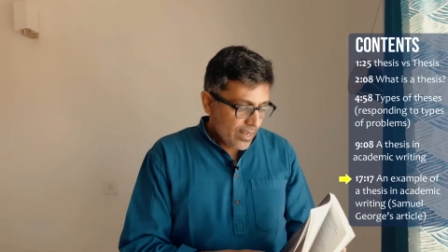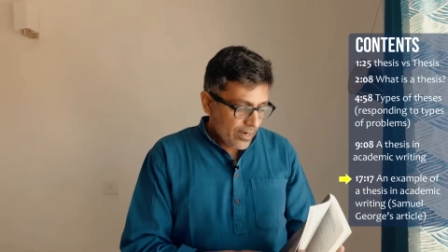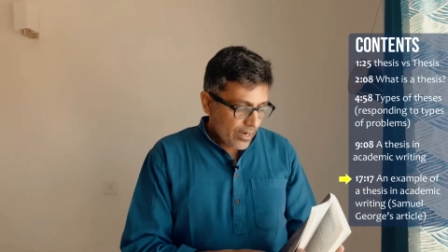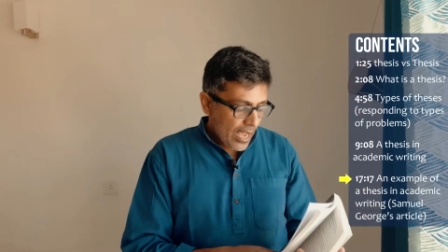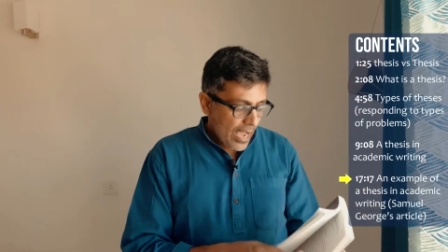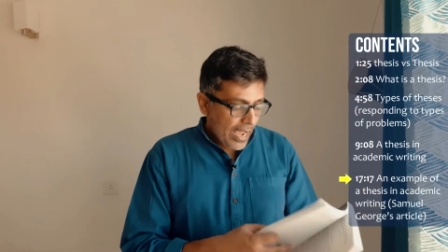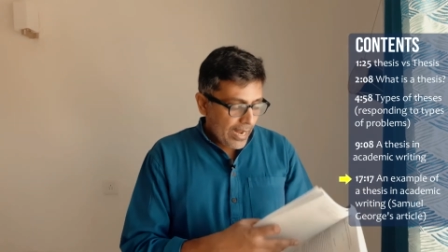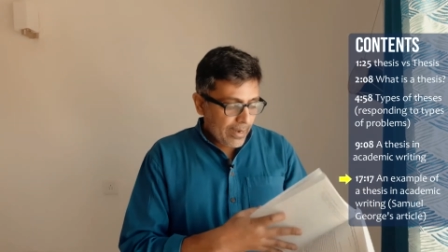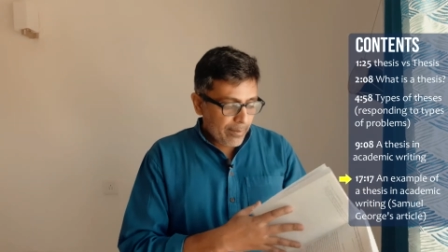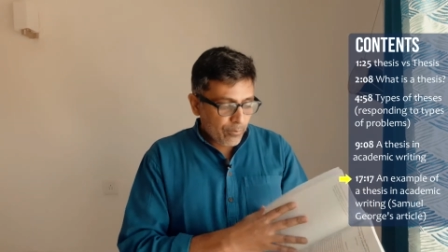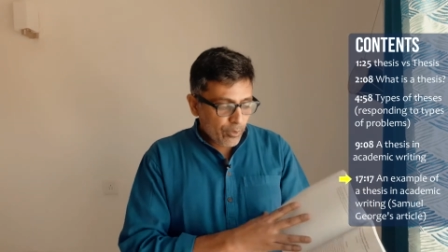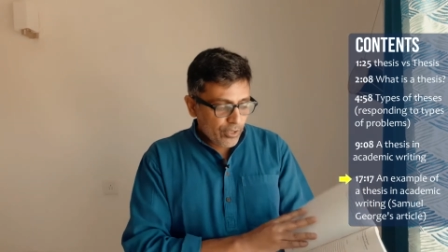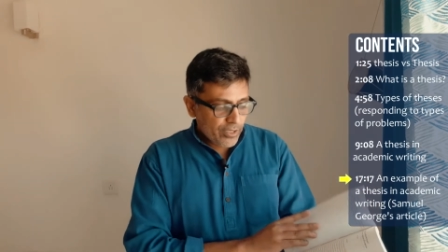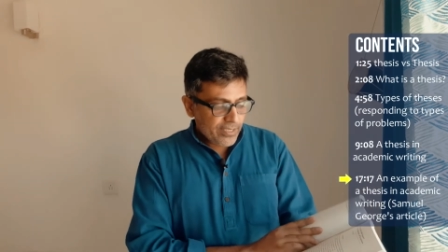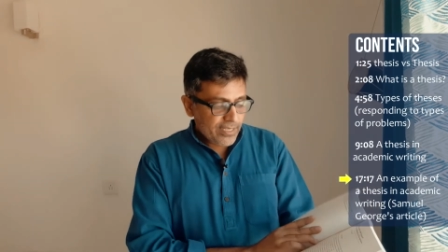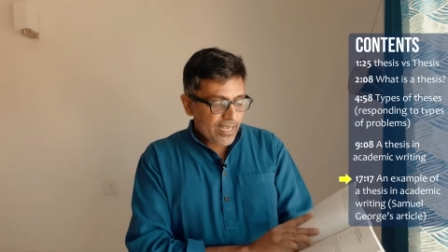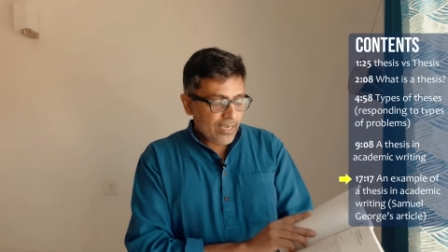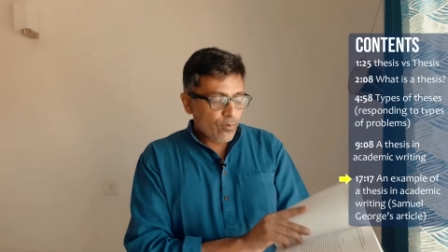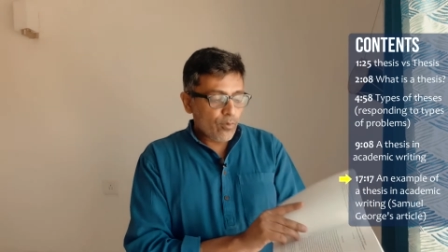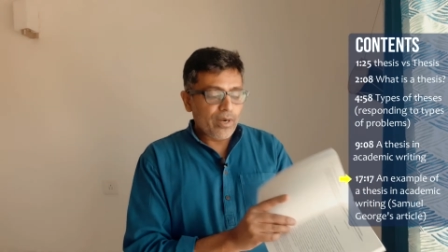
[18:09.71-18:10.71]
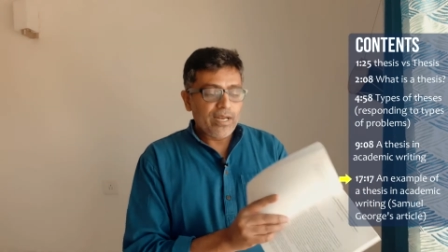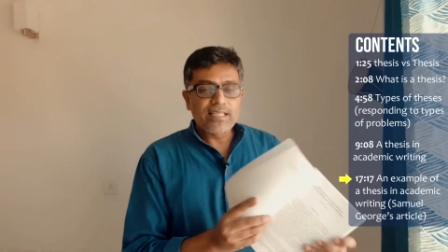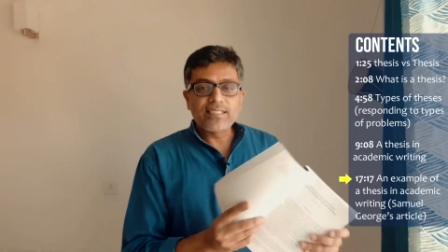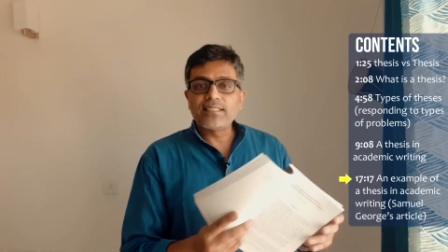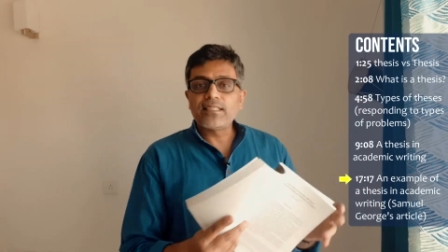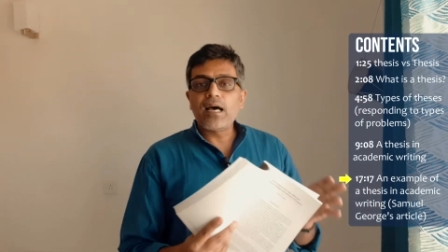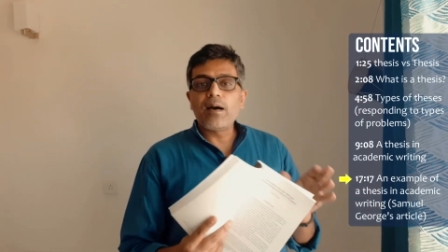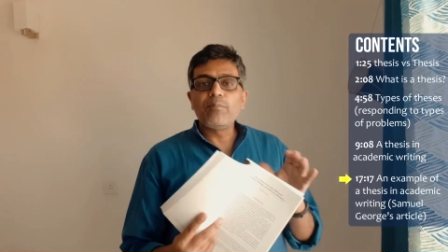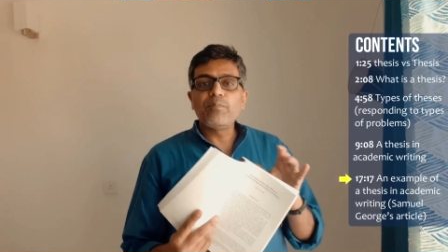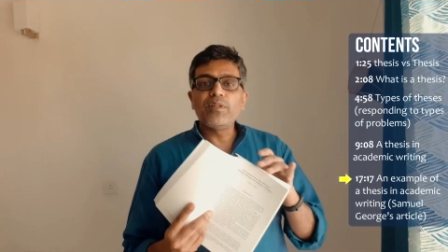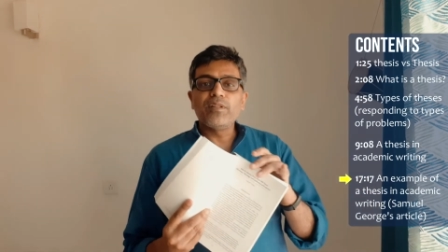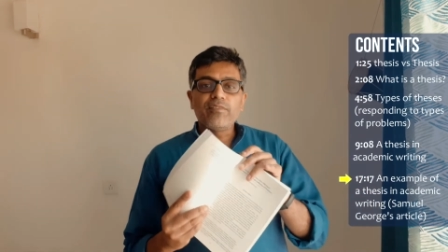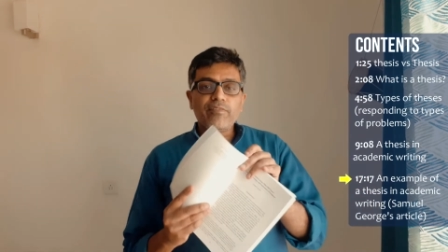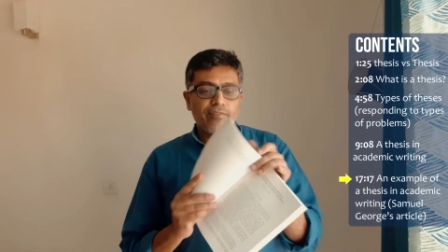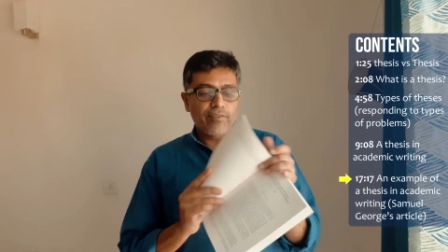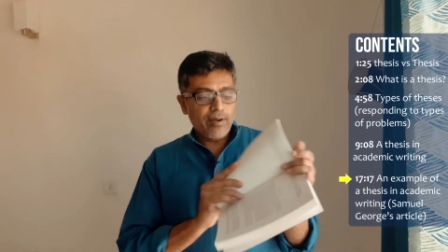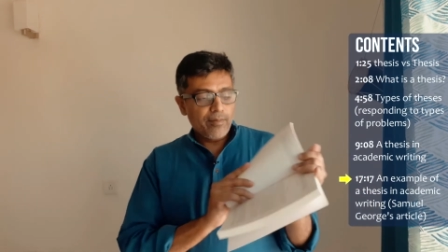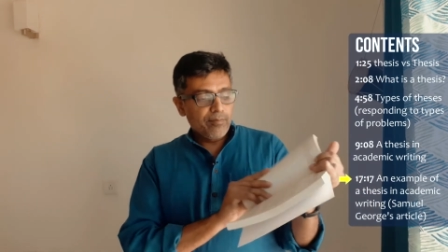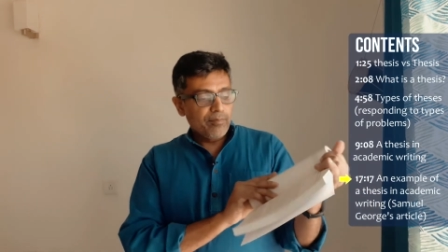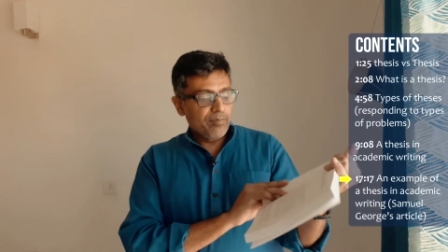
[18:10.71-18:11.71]
Now, and I'm going to take one example
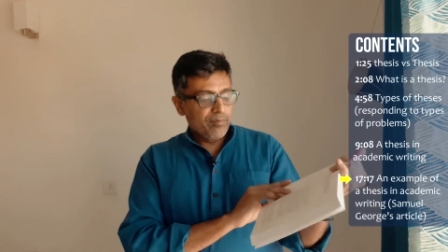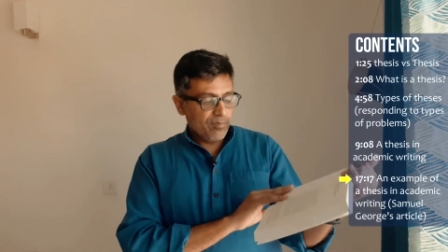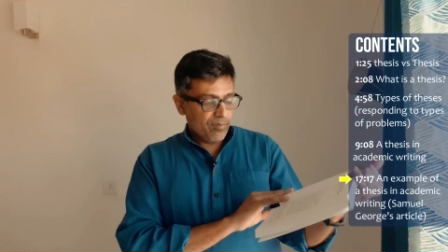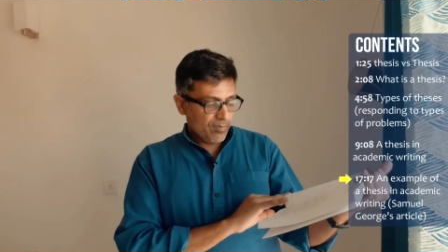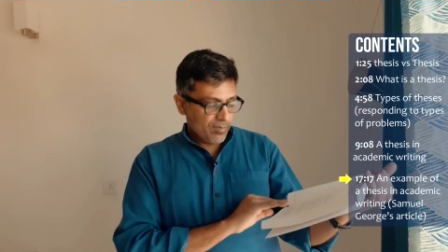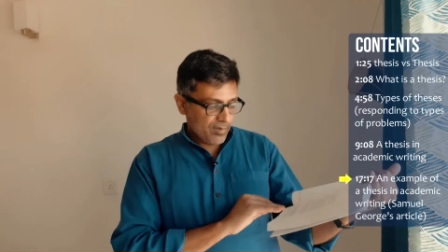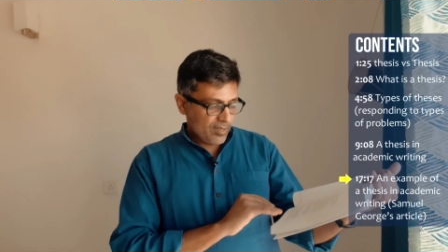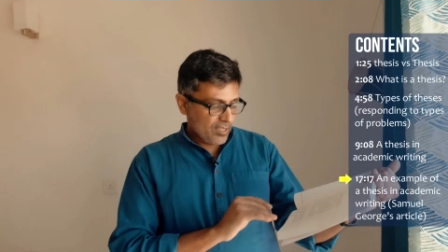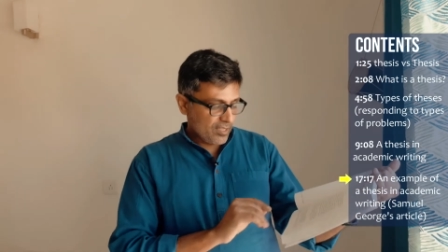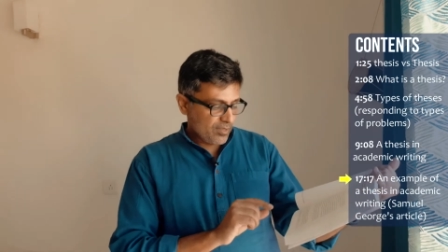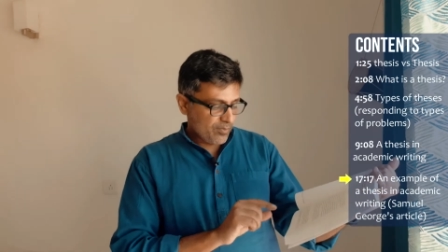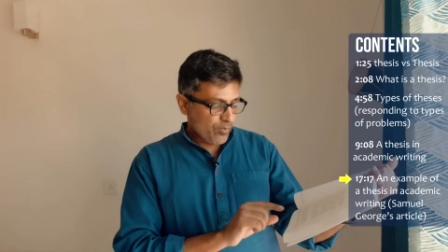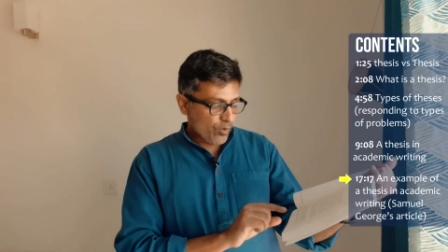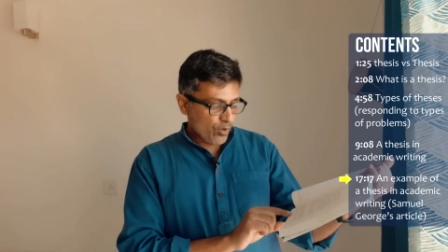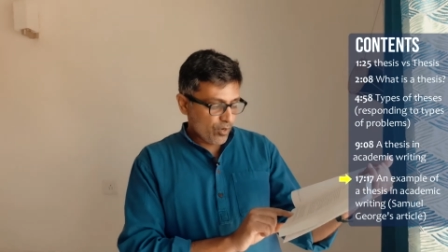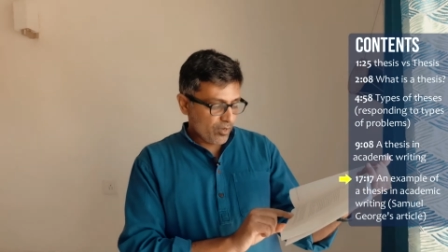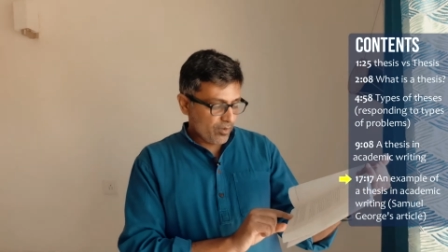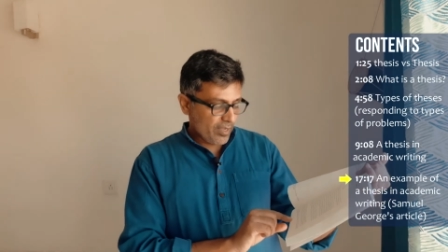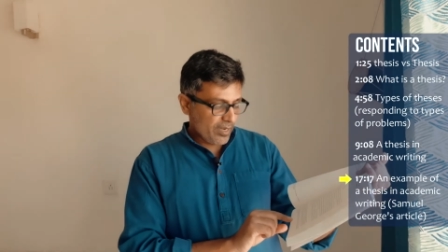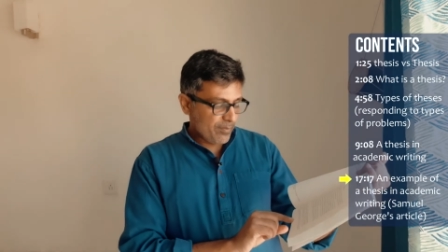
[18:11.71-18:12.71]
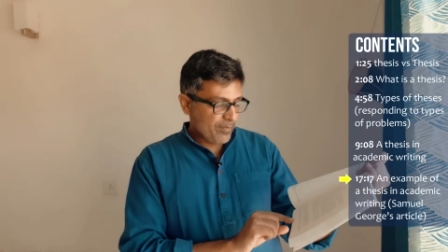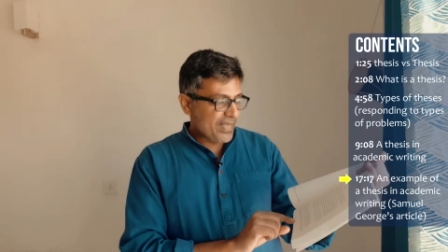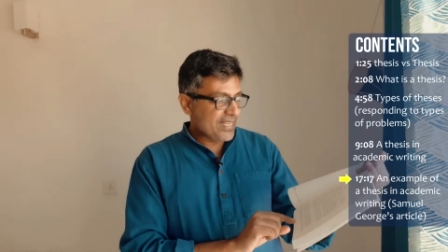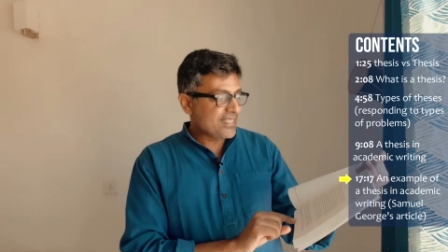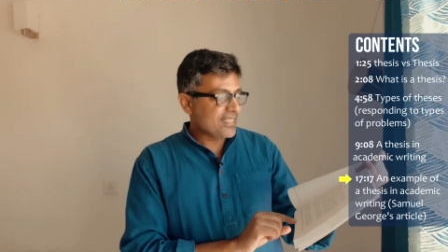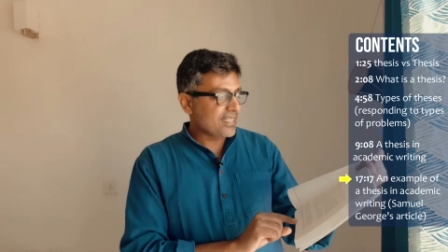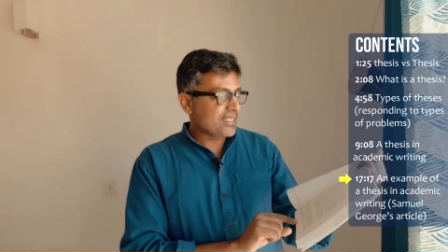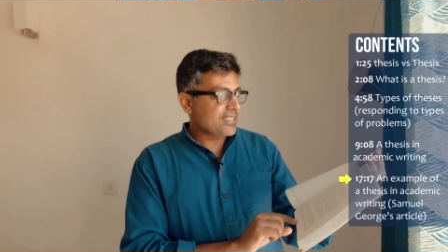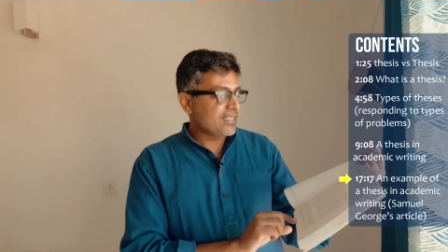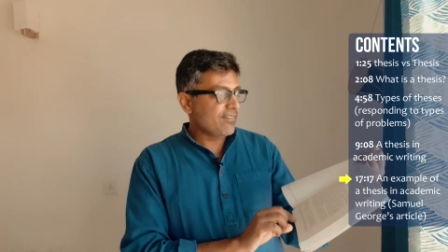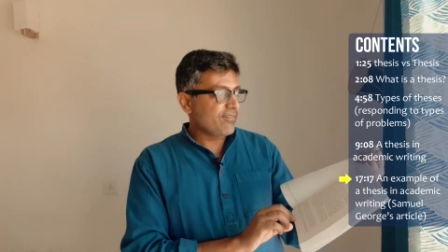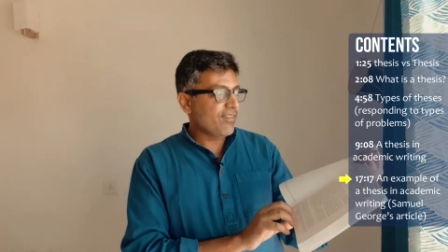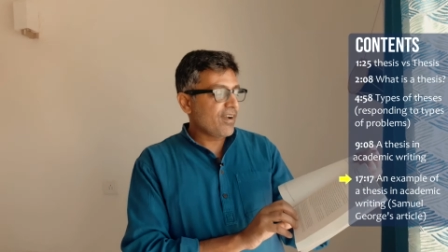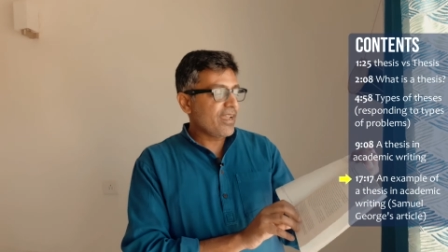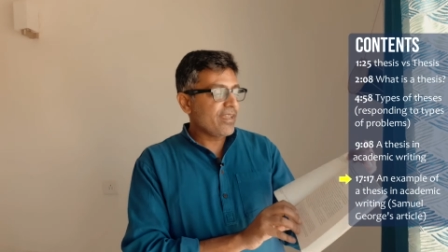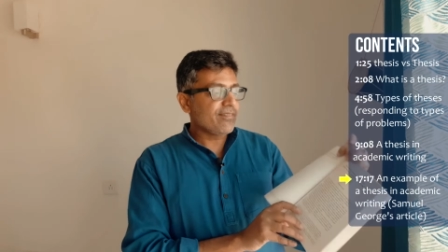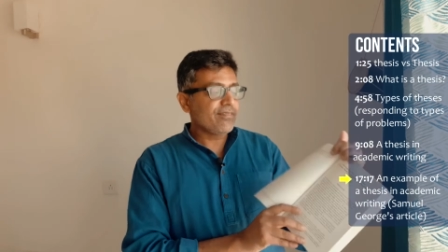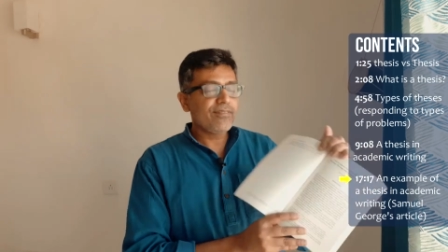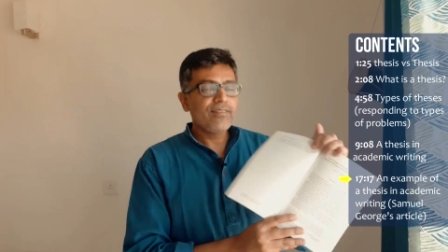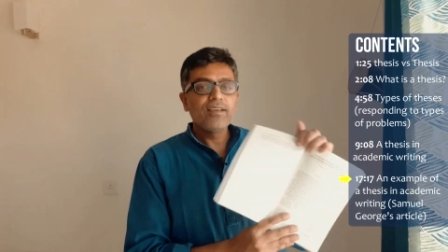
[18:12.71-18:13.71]
from this book in page
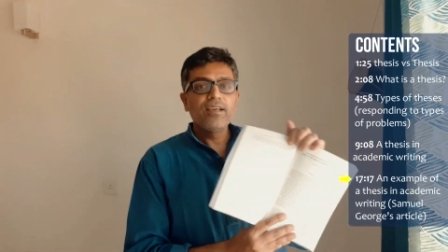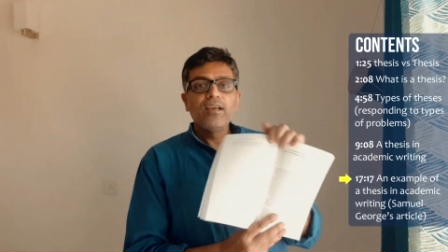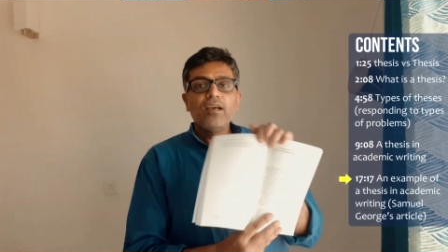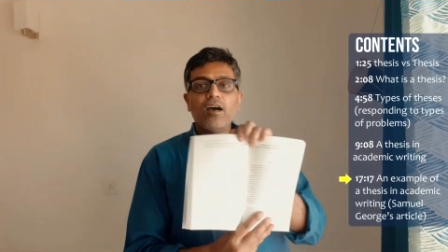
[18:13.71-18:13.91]
65